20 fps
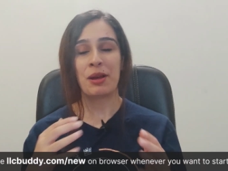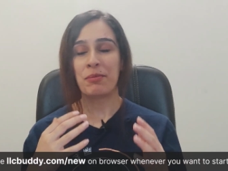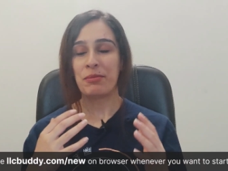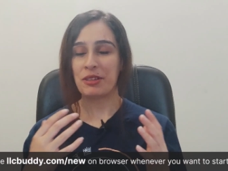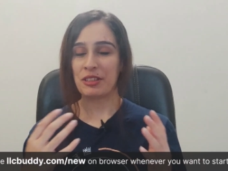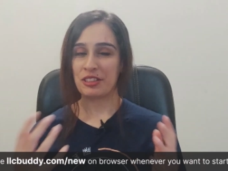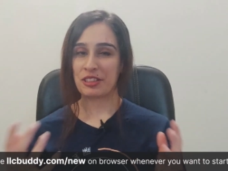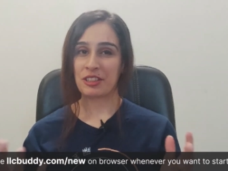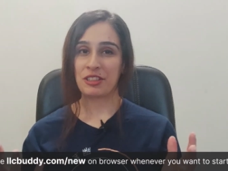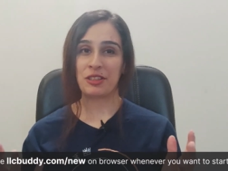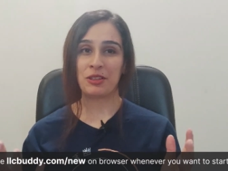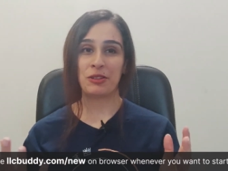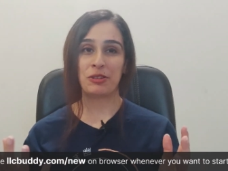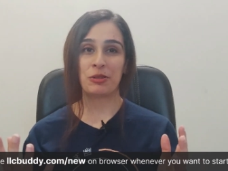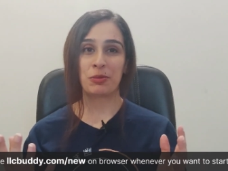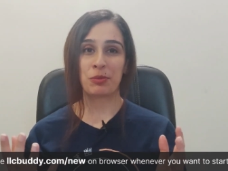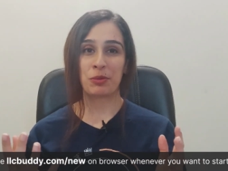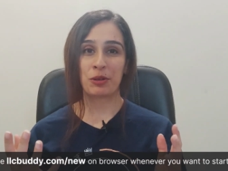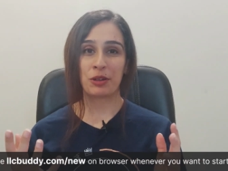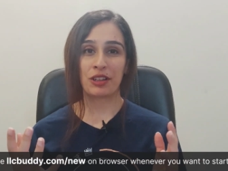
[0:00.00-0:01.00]
Please continue
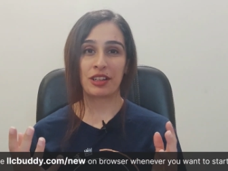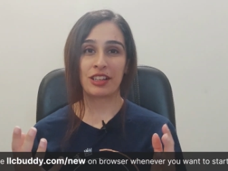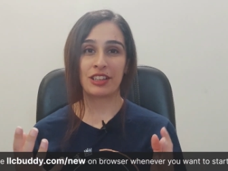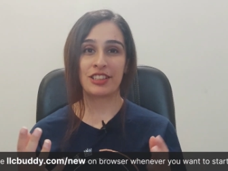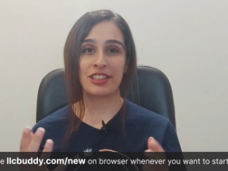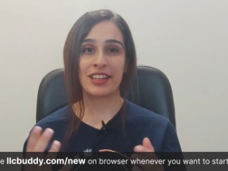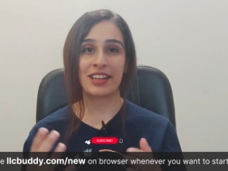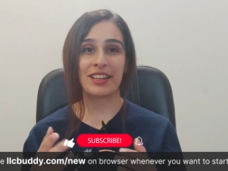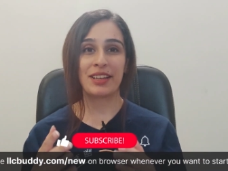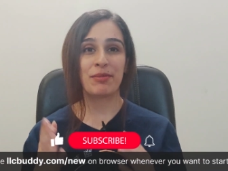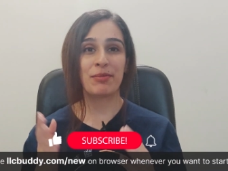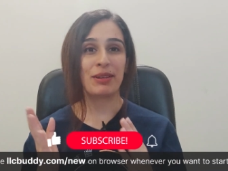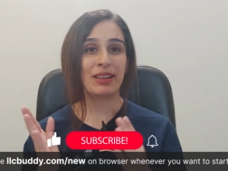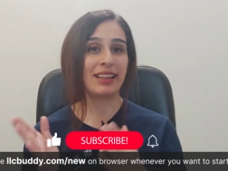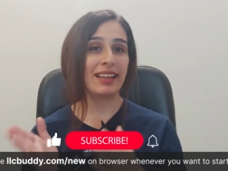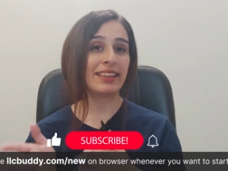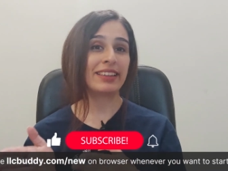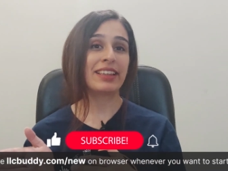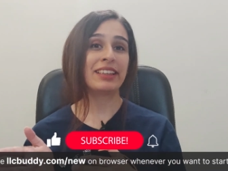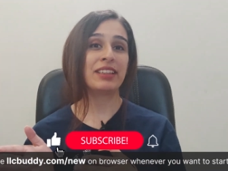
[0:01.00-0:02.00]
supporting our channel by
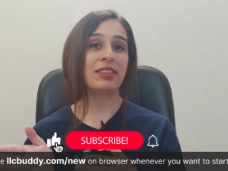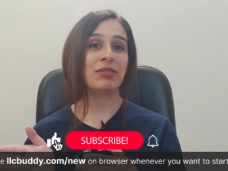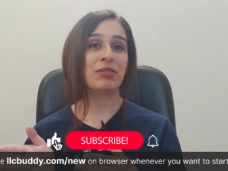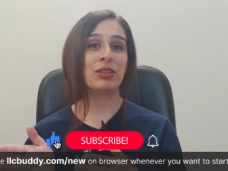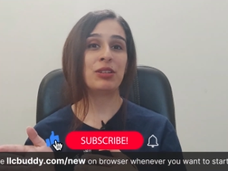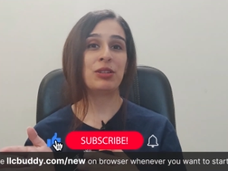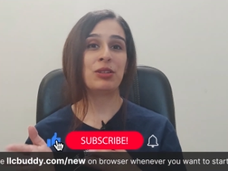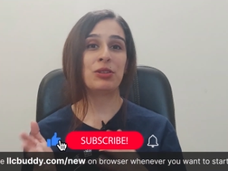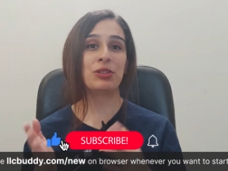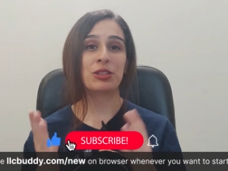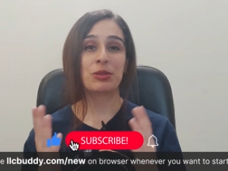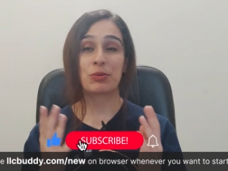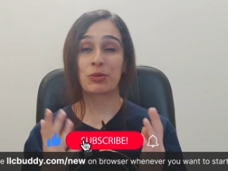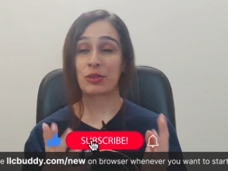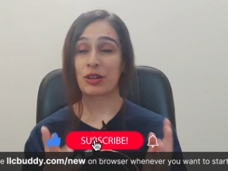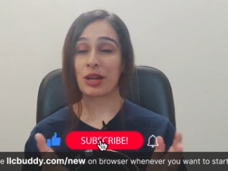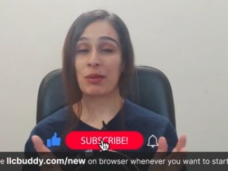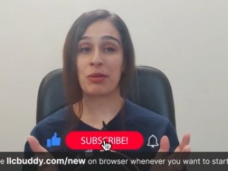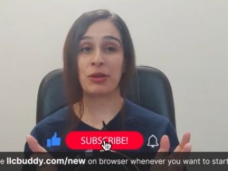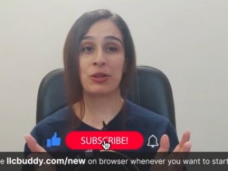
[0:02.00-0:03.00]
liking the video,
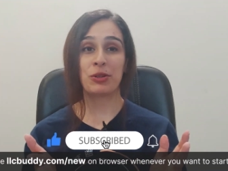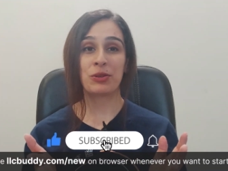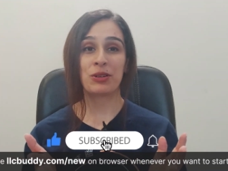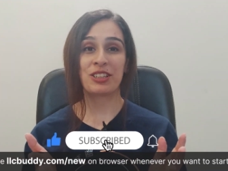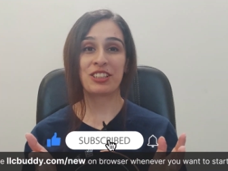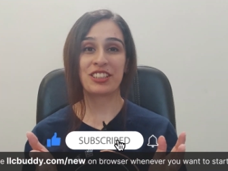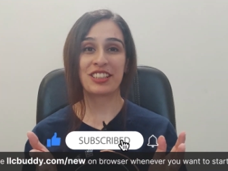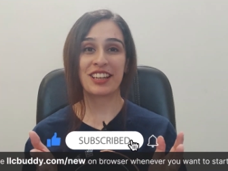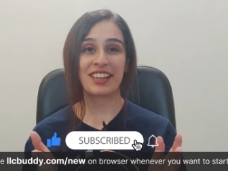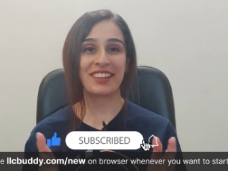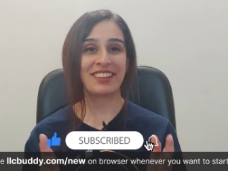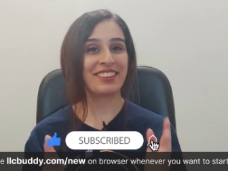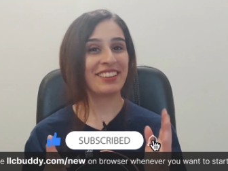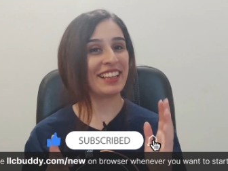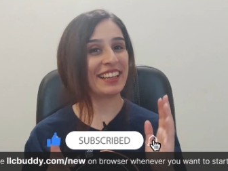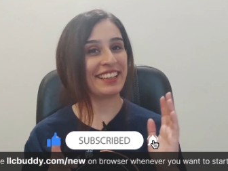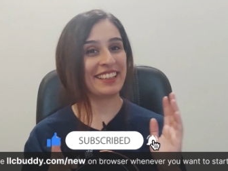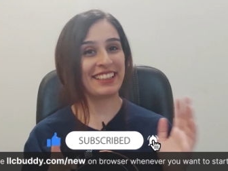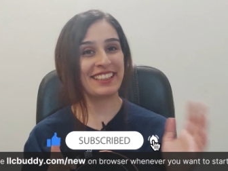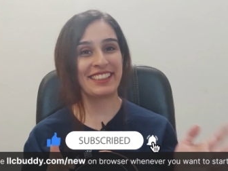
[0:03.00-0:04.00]
subscribing to our channel,
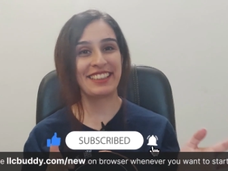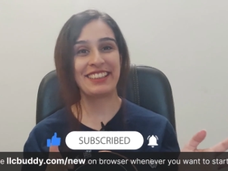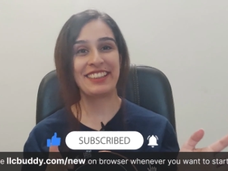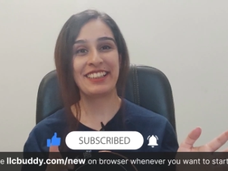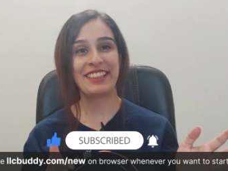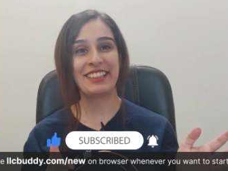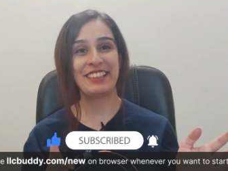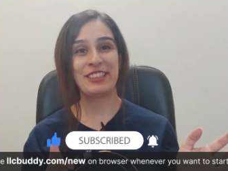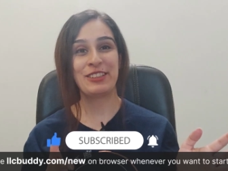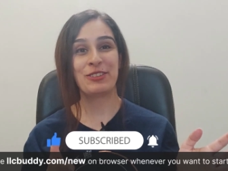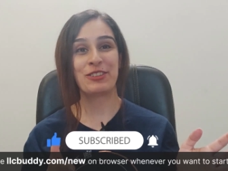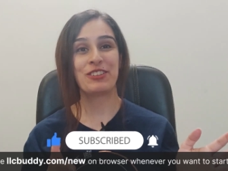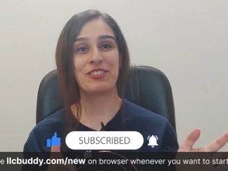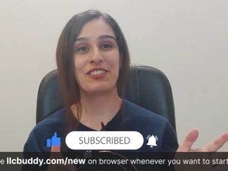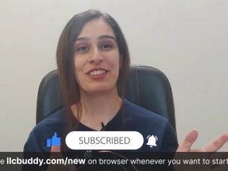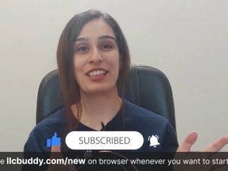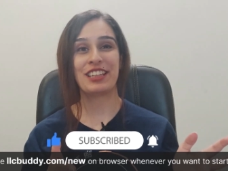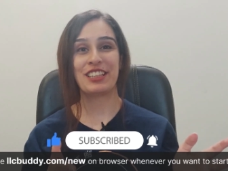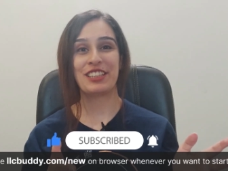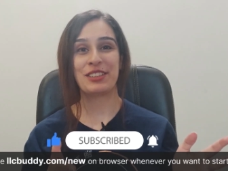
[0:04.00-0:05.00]
and clicking the little
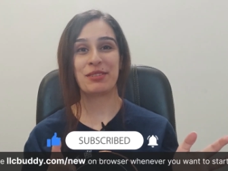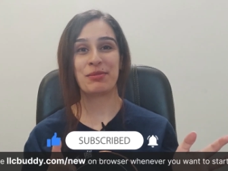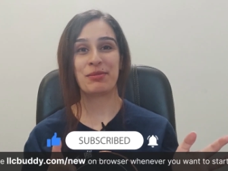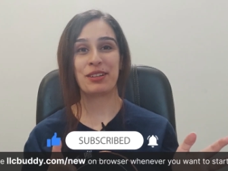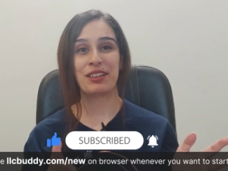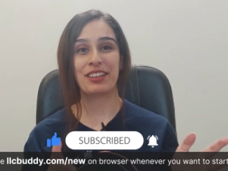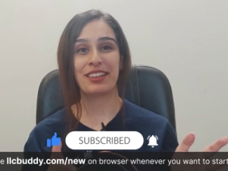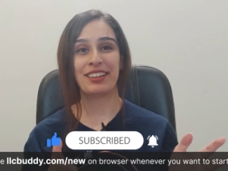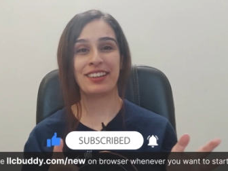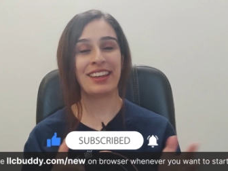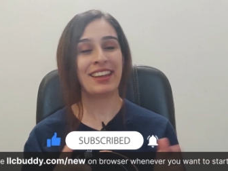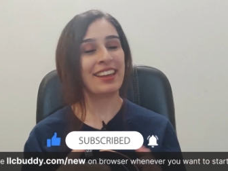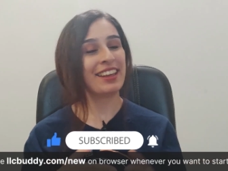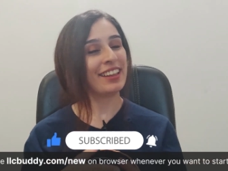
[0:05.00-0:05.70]
notification button.